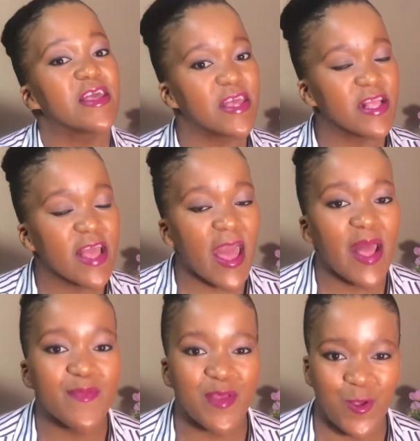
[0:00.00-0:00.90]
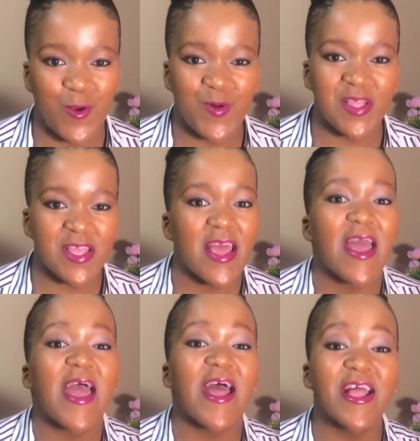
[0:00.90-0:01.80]
it can be taught
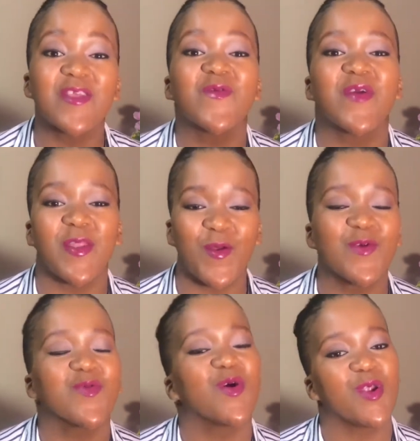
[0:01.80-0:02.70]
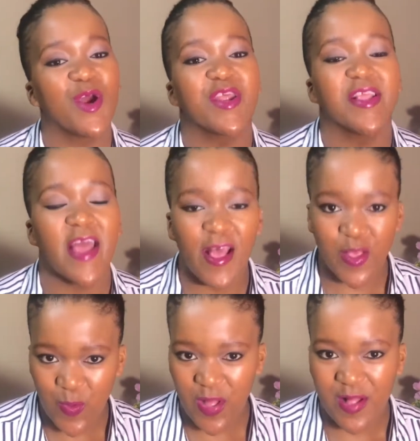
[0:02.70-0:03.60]
and you can also learn it
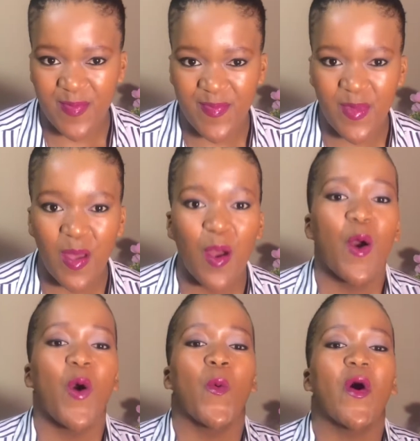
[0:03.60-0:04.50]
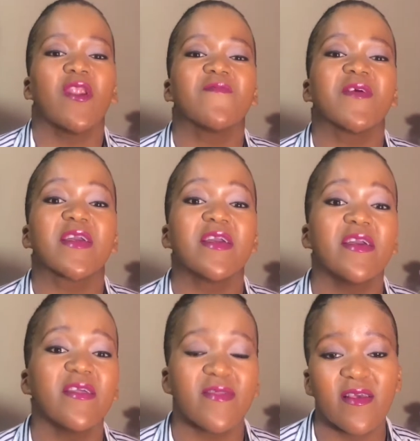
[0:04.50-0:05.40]
as well. One of the
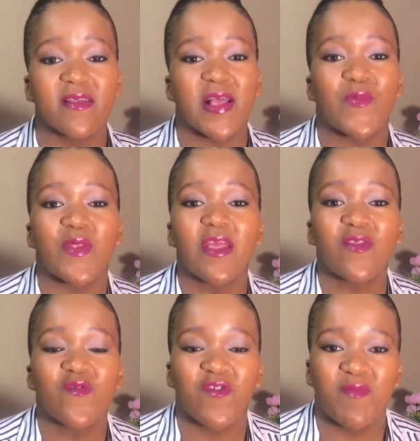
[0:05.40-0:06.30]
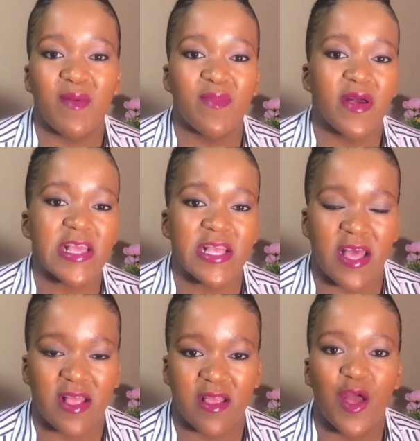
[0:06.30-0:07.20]
key things that we need to remember is
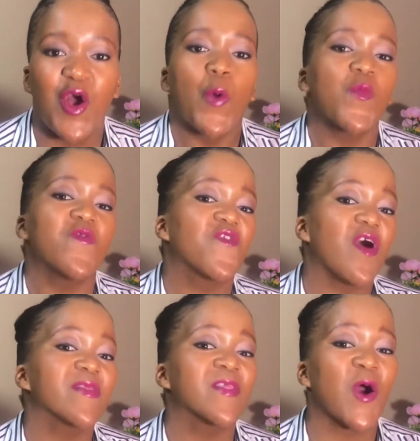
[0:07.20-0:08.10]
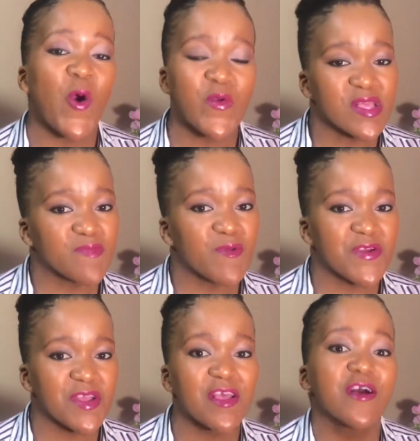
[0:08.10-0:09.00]
that we've got the Holy
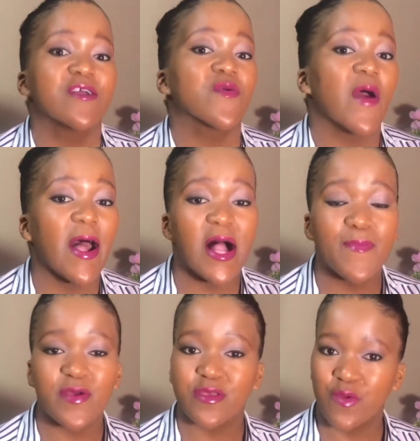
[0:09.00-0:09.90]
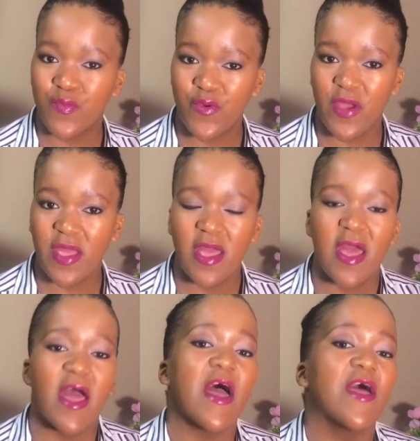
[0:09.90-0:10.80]
Spirit to help us to pray
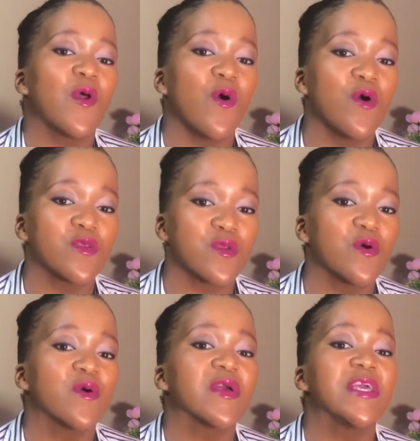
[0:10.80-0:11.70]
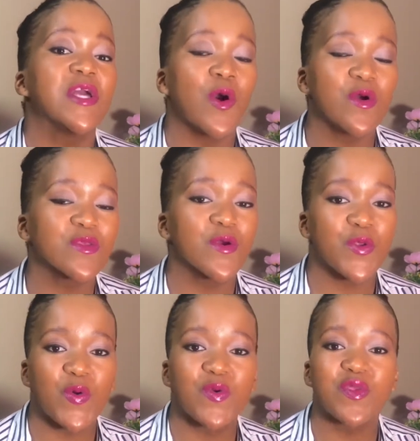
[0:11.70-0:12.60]
and also He also
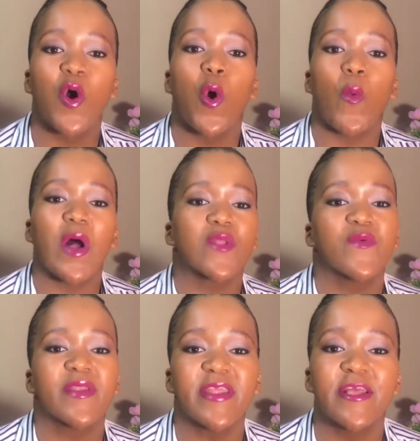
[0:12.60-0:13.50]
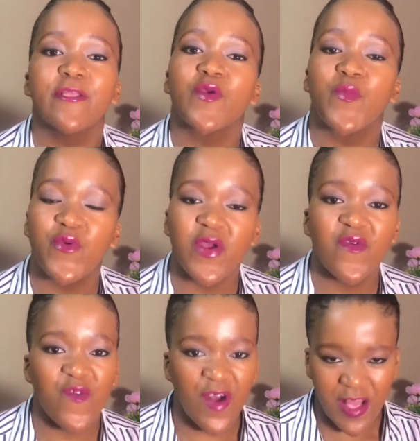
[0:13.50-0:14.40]
knows what we need to pray
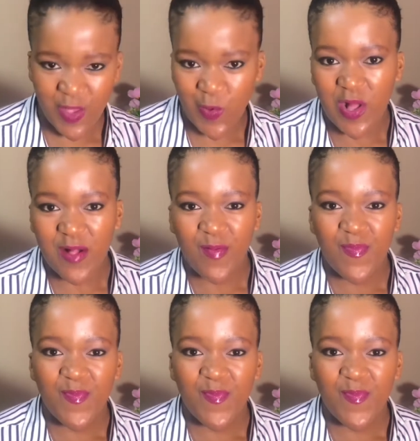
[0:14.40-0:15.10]
for as well.